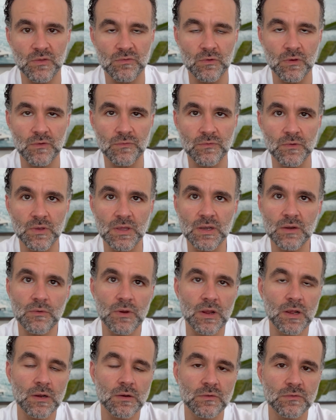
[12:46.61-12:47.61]
So if you eat a
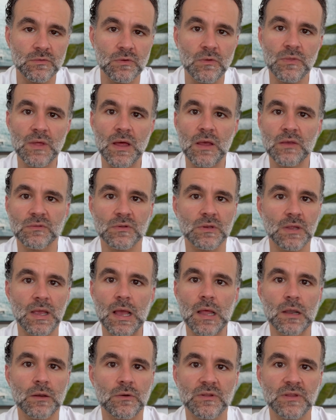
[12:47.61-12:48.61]
regular 2,000
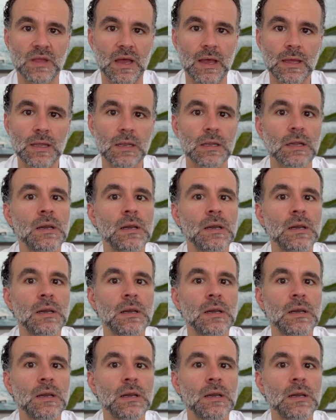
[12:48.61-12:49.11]
calorie diet,